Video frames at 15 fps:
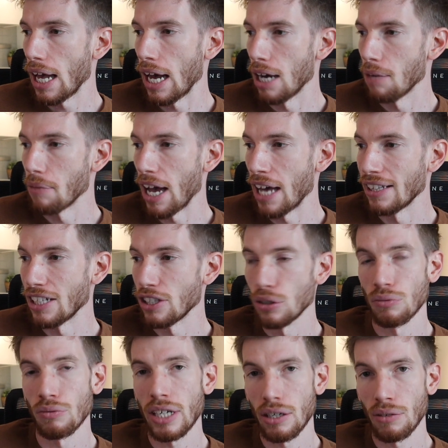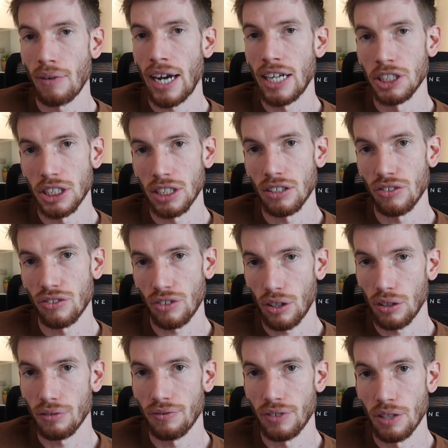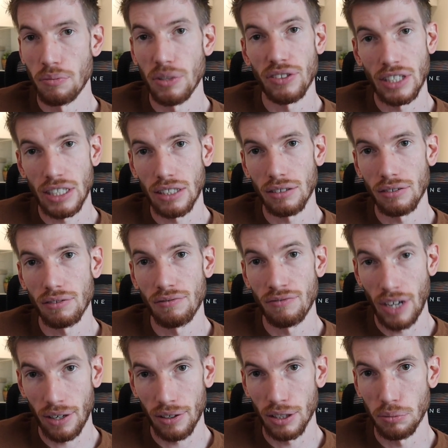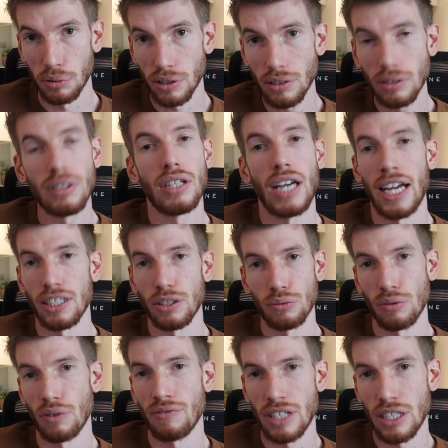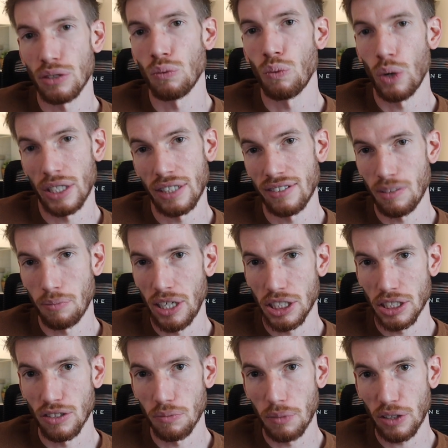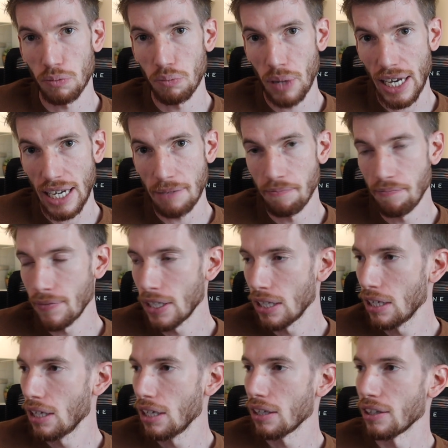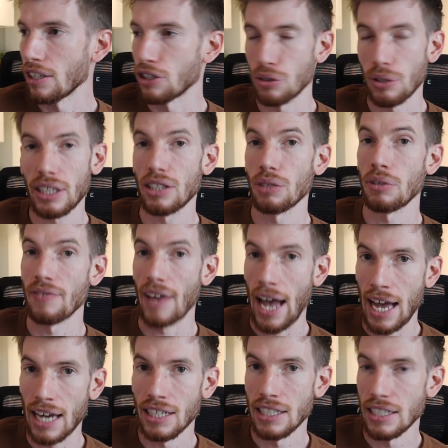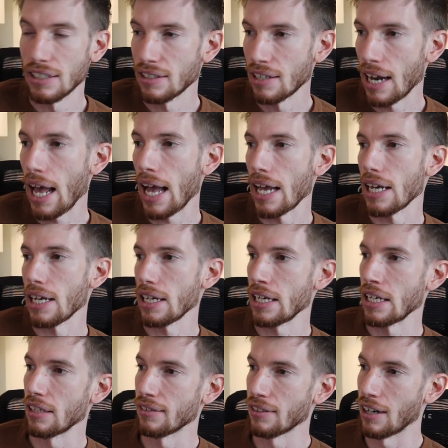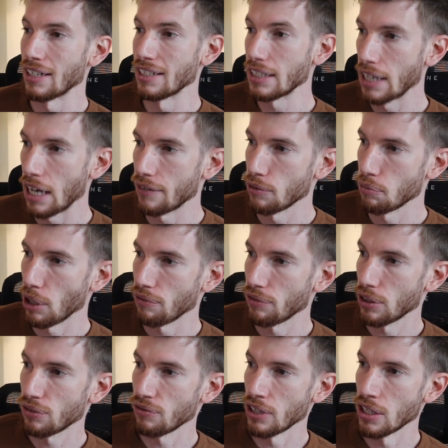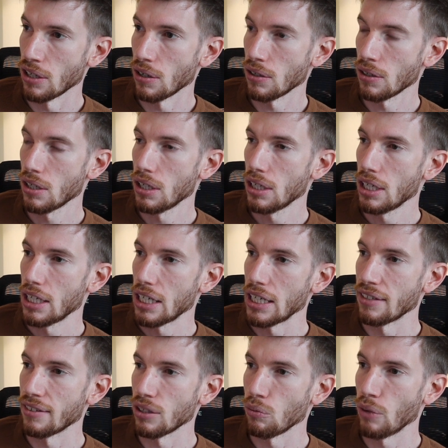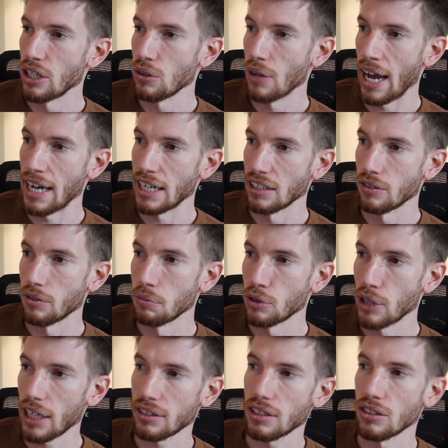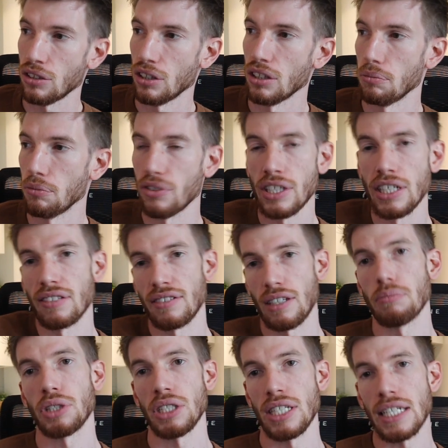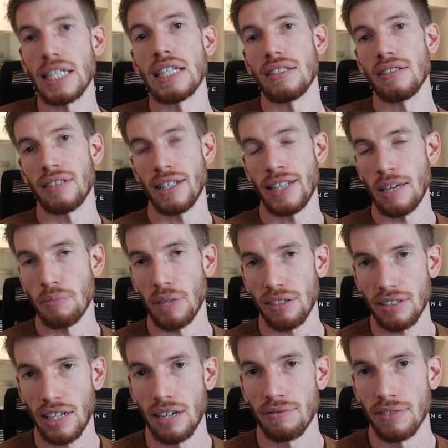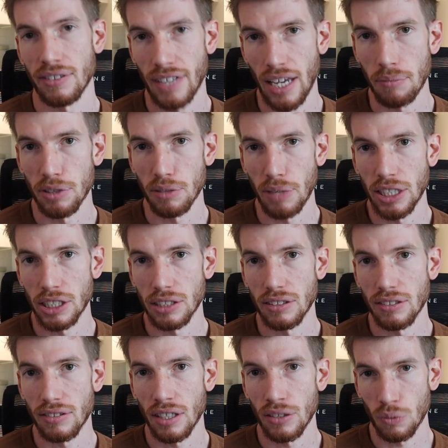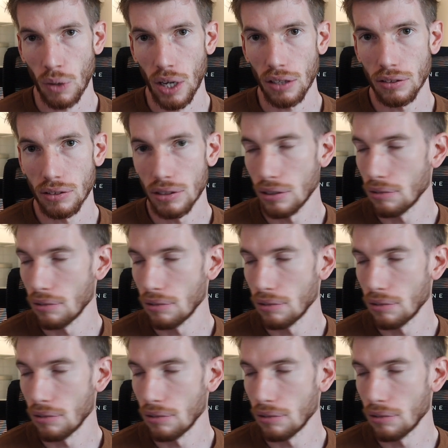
Um, and then you're rearranging to solve for the missing variable and it'll reveal what its dimensions must be. The trick that we've added in today is that I didn't have in my first video is that when you're adding and subtracting terms, the assumption is that they must have the same dimensions as well.